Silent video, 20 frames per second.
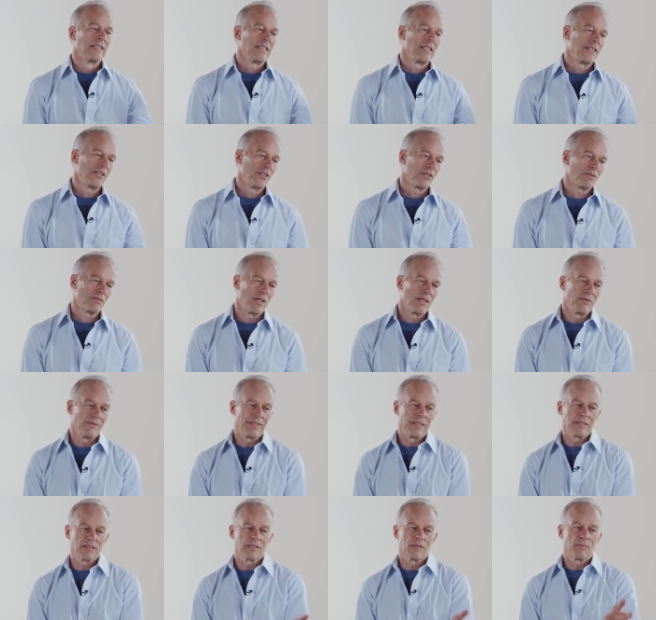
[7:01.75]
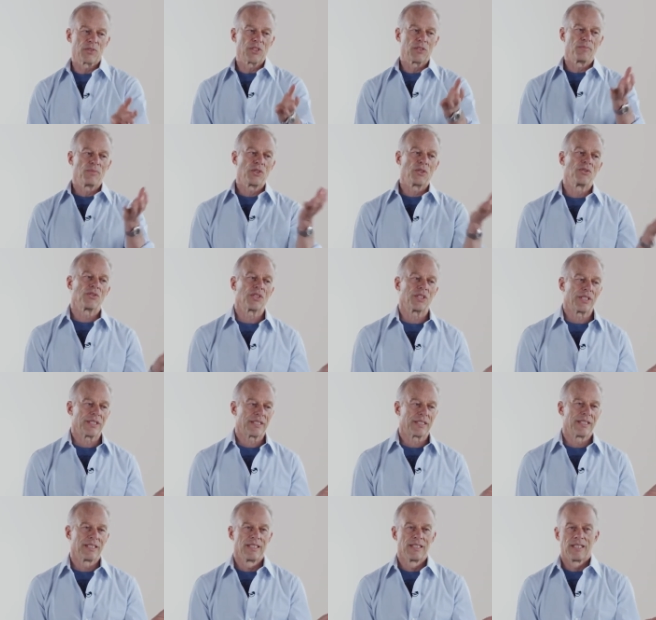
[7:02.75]
and you throw in some good
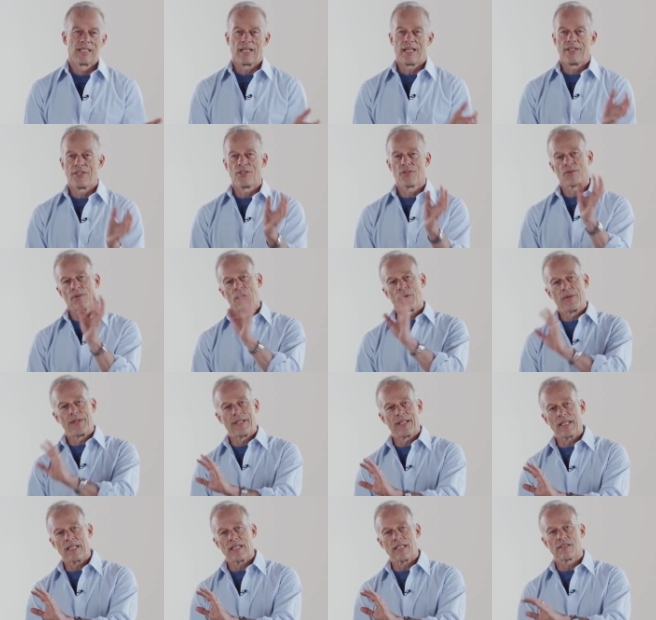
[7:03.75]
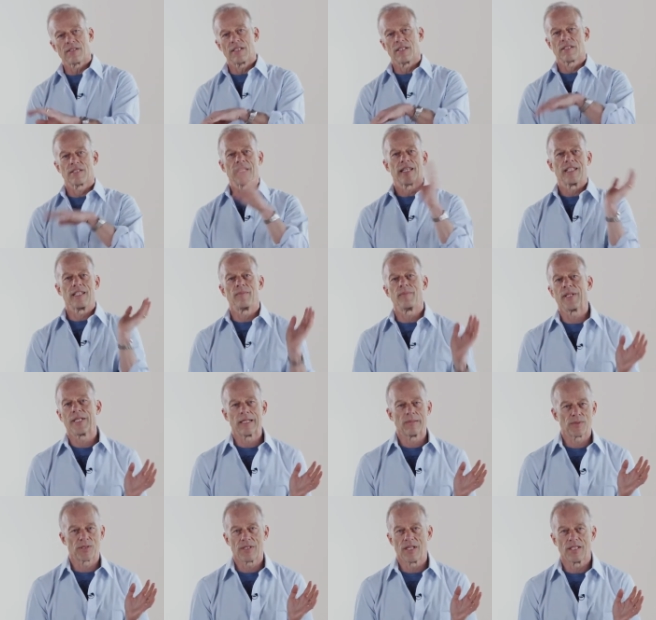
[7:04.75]
music, and you throw in this, and it suddenly
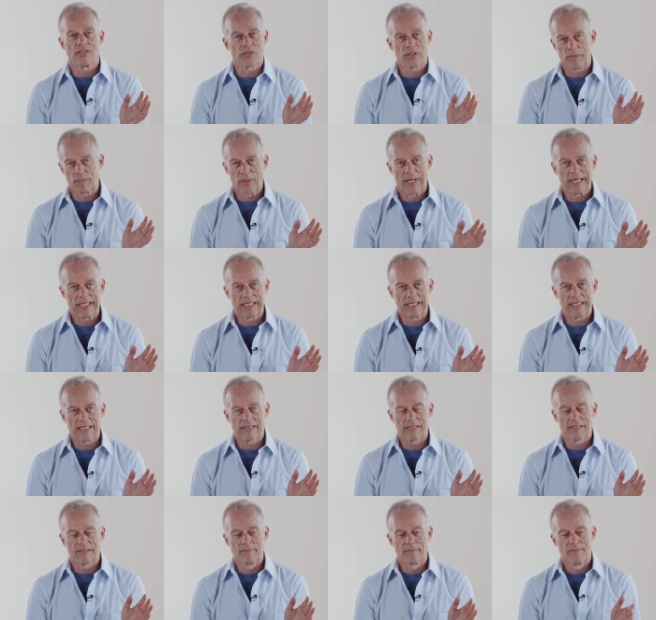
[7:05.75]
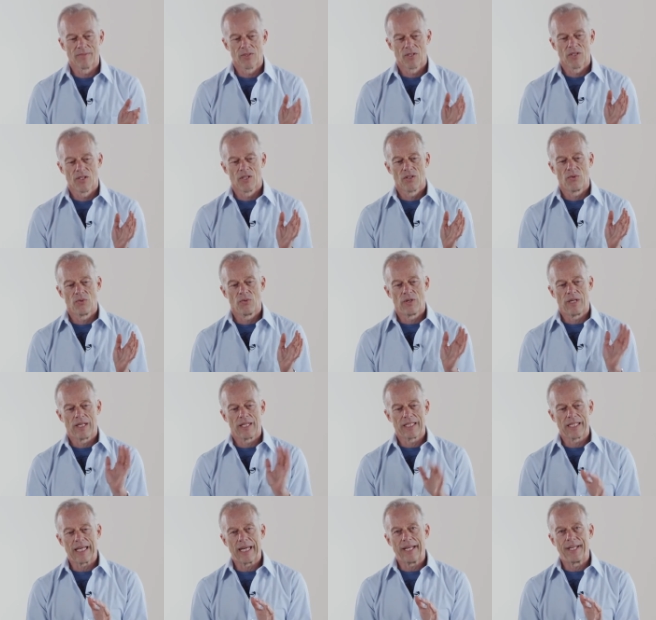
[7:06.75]
becomes tantric practice.
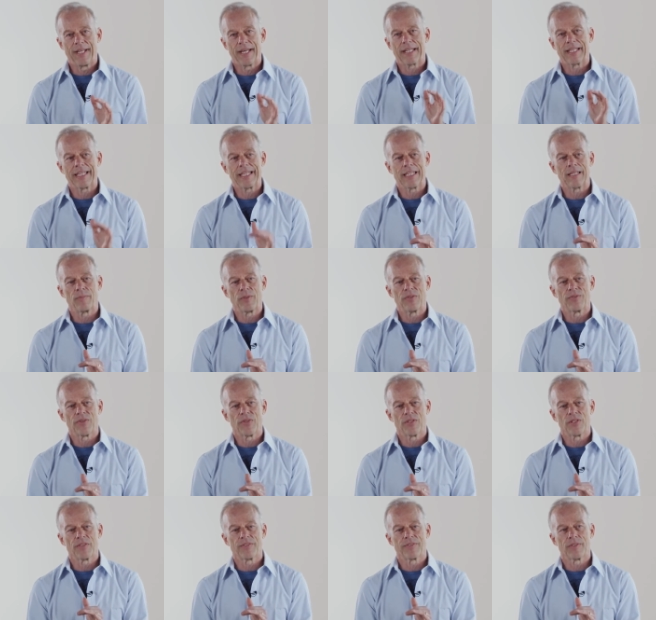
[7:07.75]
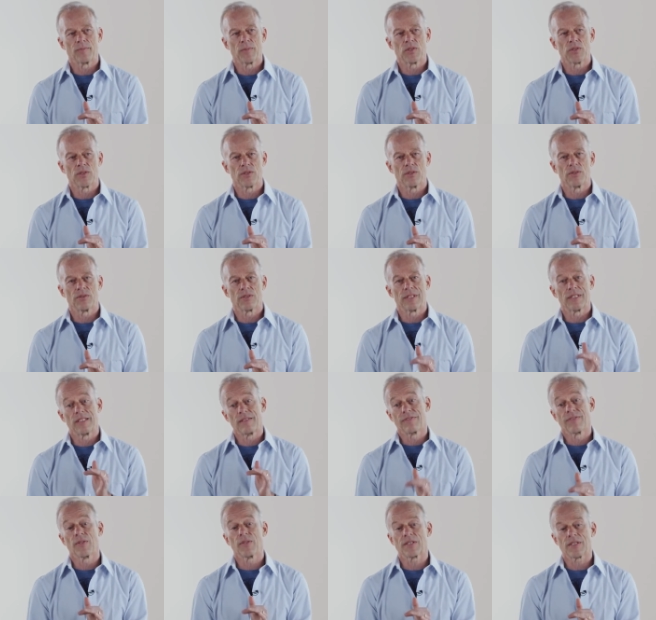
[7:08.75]
Well, again, nothing can be further from the truth. And
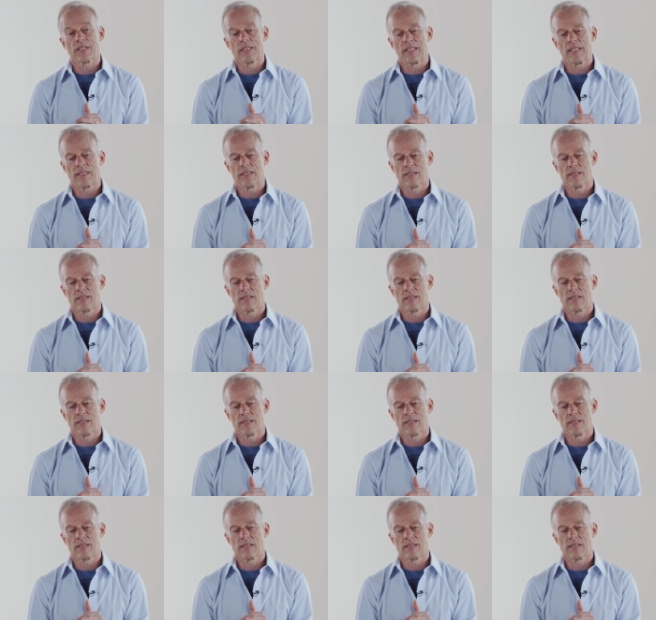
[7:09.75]
unfortunately,